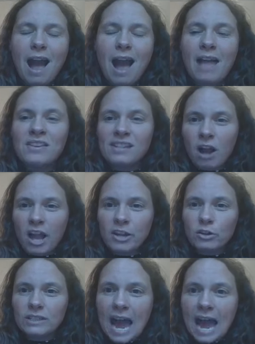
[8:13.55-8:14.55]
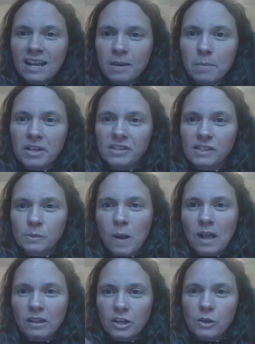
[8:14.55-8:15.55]
And there's a guy called Agabus as
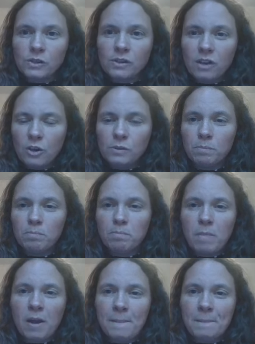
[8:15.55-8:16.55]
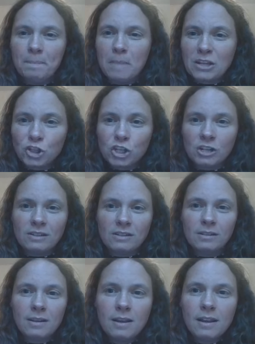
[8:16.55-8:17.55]
well, who's, who's um,
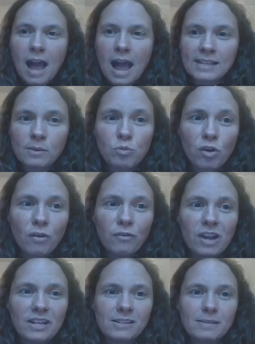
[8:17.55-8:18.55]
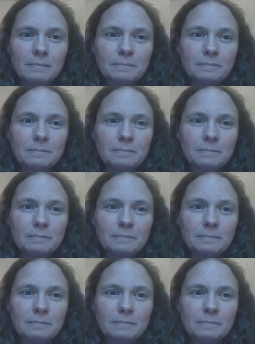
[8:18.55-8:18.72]
mentioned as a prophet.